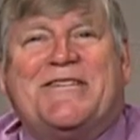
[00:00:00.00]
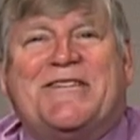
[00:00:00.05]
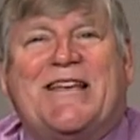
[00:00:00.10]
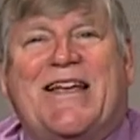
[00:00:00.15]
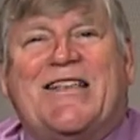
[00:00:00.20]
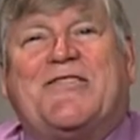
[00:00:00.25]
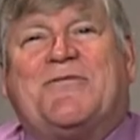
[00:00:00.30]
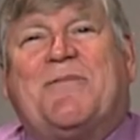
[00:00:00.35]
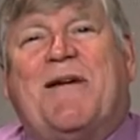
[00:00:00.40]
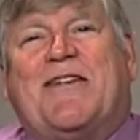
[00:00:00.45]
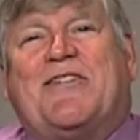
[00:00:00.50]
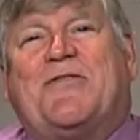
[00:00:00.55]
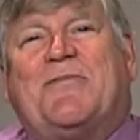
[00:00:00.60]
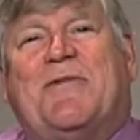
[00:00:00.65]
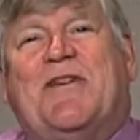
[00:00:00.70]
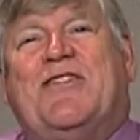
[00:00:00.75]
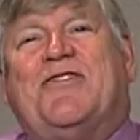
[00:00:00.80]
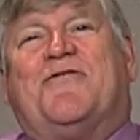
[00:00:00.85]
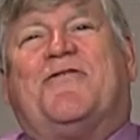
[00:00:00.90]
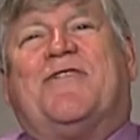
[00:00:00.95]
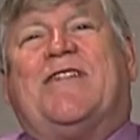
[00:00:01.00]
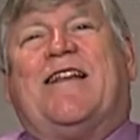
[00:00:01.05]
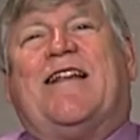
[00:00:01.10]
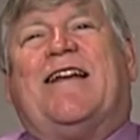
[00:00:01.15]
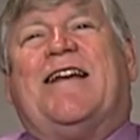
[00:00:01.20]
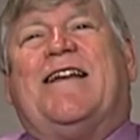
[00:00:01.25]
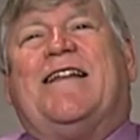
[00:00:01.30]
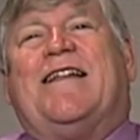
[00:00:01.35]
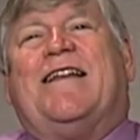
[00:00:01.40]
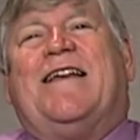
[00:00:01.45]
That's my speech for
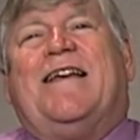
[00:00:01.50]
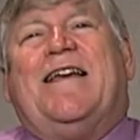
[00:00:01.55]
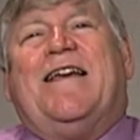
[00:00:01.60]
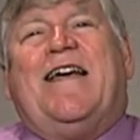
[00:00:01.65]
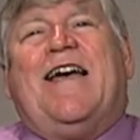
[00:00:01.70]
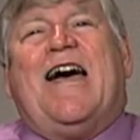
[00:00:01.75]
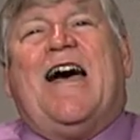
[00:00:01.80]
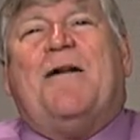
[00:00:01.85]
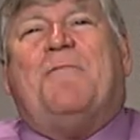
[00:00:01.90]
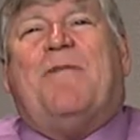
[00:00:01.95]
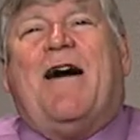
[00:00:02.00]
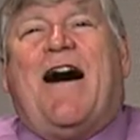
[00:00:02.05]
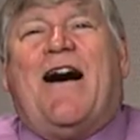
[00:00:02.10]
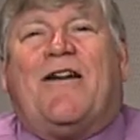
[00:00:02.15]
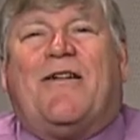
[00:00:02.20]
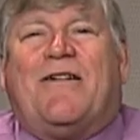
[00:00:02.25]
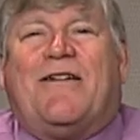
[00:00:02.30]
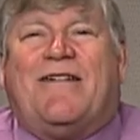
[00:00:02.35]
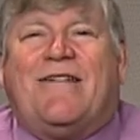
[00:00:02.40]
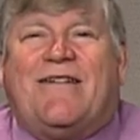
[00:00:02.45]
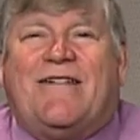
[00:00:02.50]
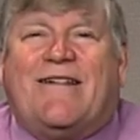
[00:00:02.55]
tonight about